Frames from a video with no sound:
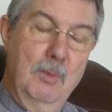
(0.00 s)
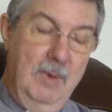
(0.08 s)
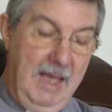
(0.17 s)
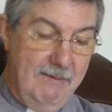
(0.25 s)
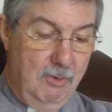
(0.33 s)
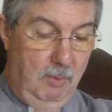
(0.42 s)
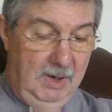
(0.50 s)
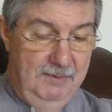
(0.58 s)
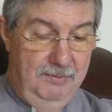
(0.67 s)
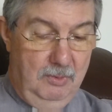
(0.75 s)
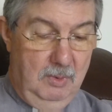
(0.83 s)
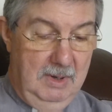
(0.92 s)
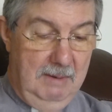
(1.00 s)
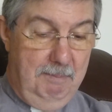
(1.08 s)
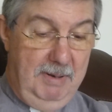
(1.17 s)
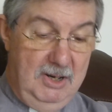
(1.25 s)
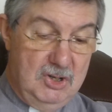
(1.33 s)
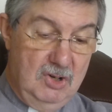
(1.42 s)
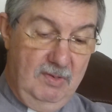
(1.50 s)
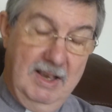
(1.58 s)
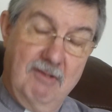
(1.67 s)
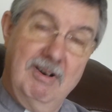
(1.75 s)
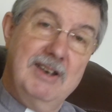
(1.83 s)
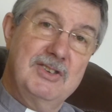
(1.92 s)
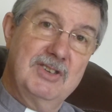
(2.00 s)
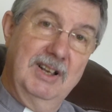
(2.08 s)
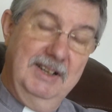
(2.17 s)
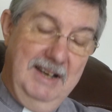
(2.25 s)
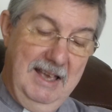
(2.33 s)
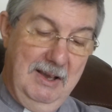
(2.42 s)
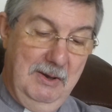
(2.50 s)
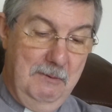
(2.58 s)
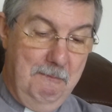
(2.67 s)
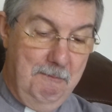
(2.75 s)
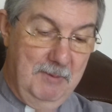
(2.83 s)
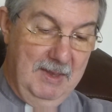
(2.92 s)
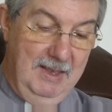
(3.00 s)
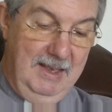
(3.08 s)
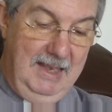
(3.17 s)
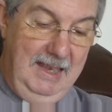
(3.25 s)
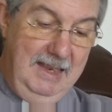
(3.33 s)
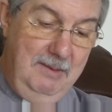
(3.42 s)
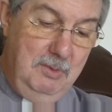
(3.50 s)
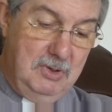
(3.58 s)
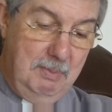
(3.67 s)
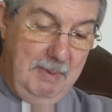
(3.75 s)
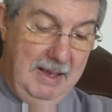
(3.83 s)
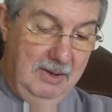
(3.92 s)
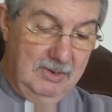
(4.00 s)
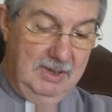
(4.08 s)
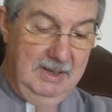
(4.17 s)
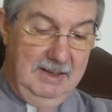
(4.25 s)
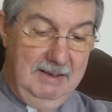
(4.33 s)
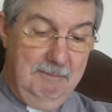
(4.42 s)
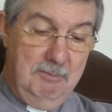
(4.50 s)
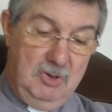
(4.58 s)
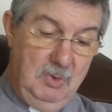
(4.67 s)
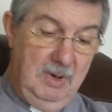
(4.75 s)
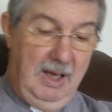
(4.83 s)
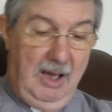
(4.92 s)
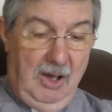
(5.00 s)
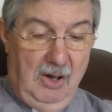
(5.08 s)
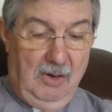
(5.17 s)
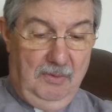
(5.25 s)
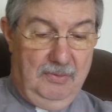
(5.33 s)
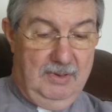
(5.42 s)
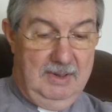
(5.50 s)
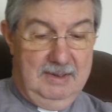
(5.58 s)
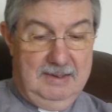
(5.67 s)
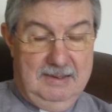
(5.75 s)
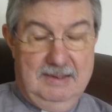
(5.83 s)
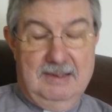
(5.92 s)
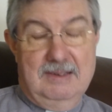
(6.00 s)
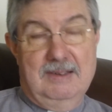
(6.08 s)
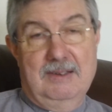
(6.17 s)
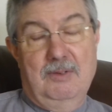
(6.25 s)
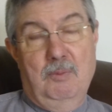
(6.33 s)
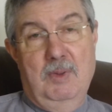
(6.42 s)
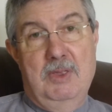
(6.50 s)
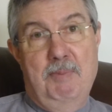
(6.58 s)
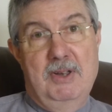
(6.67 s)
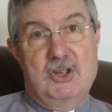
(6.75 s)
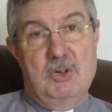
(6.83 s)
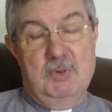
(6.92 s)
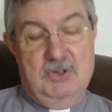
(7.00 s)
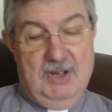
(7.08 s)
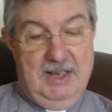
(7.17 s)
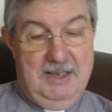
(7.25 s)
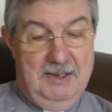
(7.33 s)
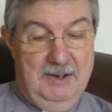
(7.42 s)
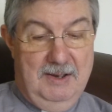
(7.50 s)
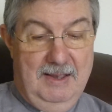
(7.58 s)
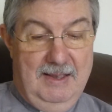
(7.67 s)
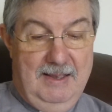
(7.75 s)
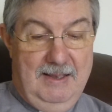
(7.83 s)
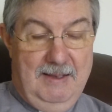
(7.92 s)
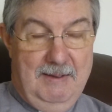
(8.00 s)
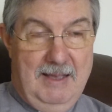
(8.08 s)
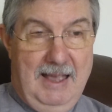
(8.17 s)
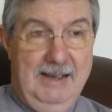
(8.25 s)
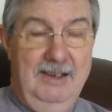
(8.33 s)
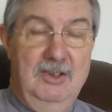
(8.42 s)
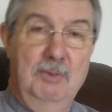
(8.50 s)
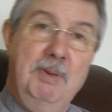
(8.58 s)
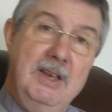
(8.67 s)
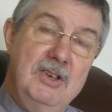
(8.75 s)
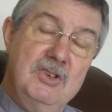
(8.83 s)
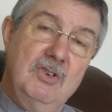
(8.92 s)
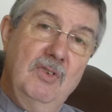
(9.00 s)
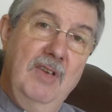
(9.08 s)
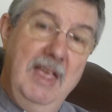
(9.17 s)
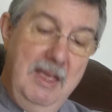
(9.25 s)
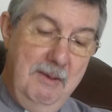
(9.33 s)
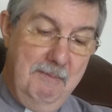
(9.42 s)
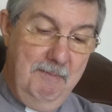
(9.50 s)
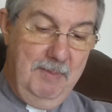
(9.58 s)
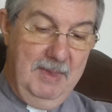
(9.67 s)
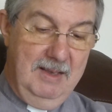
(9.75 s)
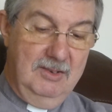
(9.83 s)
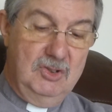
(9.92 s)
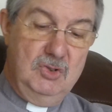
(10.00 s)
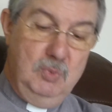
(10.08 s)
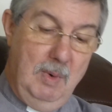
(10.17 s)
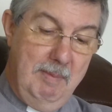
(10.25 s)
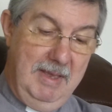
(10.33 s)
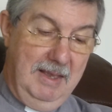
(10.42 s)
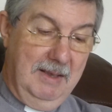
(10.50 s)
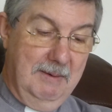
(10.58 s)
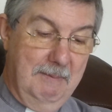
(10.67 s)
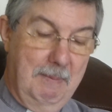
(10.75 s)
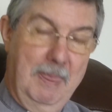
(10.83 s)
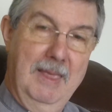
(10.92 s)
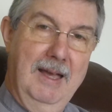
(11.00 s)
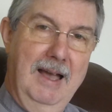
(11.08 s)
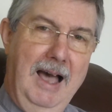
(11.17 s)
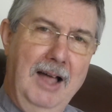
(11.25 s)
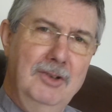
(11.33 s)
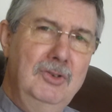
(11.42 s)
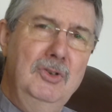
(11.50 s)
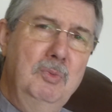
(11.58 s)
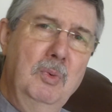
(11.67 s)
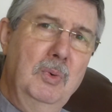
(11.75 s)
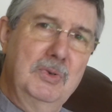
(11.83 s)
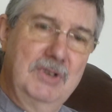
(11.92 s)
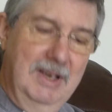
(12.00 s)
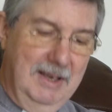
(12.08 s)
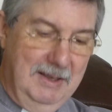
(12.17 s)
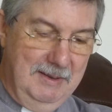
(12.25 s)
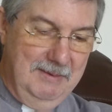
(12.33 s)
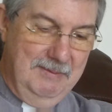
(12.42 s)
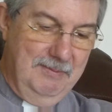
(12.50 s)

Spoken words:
We have a wonderful picture of our grandson in our home. He was about 2.5 when the picture was taken, and it is a picture of him swimming underwater